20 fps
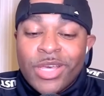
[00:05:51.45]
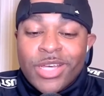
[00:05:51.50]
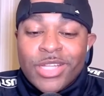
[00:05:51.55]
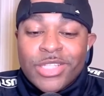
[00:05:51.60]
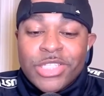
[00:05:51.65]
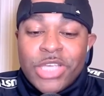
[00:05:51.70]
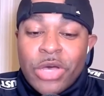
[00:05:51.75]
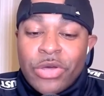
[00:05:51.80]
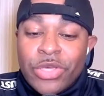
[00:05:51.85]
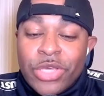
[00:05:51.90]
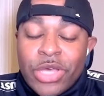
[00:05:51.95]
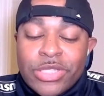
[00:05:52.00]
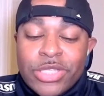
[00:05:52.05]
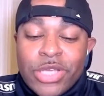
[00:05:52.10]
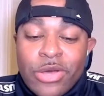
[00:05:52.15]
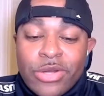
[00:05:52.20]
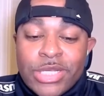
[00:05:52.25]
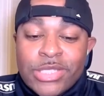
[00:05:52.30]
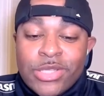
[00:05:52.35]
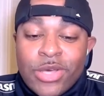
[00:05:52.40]
Tokyo
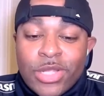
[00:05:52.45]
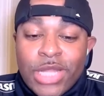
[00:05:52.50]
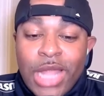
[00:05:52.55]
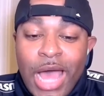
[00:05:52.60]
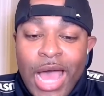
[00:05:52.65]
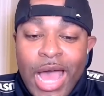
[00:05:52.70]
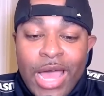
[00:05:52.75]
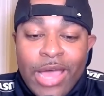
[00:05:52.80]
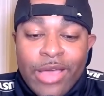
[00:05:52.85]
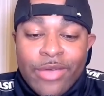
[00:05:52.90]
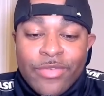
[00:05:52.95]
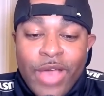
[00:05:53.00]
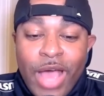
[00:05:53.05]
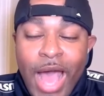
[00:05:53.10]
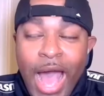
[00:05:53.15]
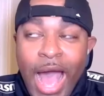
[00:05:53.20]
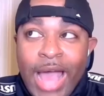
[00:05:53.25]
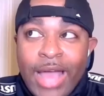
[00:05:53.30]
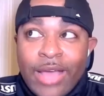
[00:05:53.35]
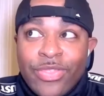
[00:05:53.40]
Toni's on live.
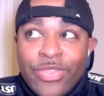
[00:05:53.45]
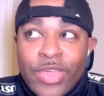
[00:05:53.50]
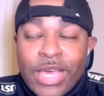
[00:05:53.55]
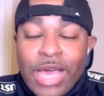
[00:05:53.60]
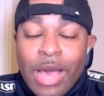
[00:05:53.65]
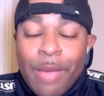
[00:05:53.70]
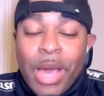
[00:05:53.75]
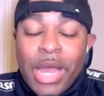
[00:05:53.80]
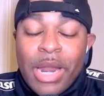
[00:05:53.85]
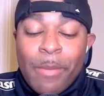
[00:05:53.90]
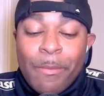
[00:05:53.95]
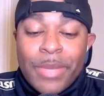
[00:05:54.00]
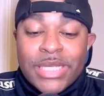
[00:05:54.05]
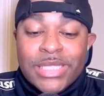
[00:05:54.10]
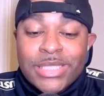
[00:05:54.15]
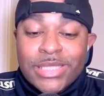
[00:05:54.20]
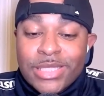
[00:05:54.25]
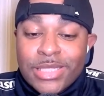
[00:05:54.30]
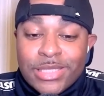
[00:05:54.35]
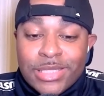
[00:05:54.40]
I think I might have
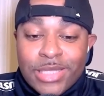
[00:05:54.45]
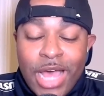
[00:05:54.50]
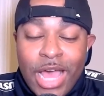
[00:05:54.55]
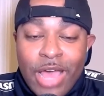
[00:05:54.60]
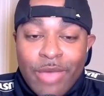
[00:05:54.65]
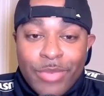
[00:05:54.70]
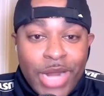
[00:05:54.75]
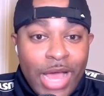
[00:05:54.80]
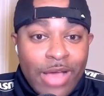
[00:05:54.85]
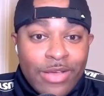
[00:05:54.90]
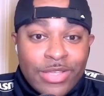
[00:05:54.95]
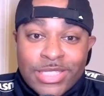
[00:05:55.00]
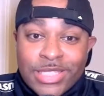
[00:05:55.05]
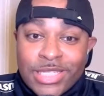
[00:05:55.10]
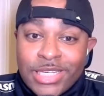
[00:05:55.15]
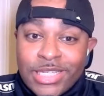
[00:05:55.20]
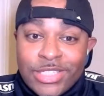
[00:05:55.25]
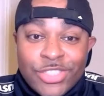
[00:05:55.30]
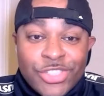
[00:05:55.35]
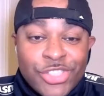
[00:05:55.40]
missed this live, but I
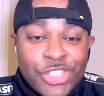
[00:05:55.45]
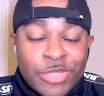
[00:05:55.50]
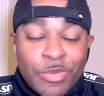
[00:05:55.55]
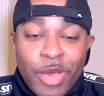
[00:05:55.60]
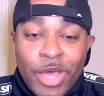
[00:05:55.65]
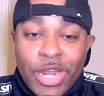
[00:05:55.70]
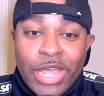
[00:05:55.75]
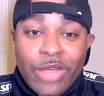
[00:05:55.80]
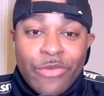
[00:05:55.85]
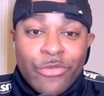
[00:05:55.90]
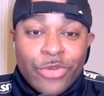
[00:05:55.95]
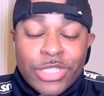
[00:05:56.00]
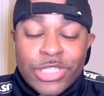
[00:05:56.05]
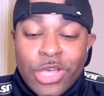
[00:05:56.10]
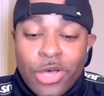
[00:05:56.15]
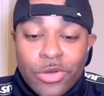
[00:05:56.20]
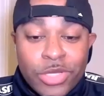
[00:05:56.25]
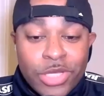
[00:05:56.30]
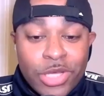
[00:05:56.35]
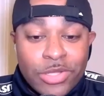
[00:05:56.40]
see just about every
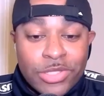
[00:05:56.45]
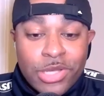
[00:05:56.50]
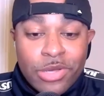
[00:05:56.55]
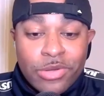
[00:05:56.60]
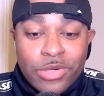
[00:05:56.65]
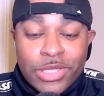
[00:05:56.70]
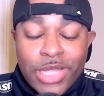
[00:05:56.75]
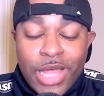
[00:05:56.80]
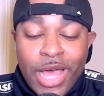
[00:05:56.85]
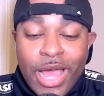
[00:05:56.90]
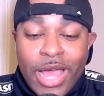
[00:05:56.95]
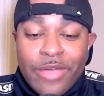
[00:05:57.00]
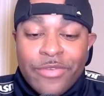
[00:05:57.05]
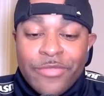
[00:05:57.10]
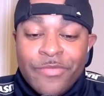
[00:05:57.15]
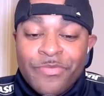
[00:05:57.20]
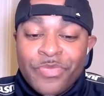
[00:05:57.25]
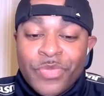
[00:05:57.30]
Tokyo Toni live.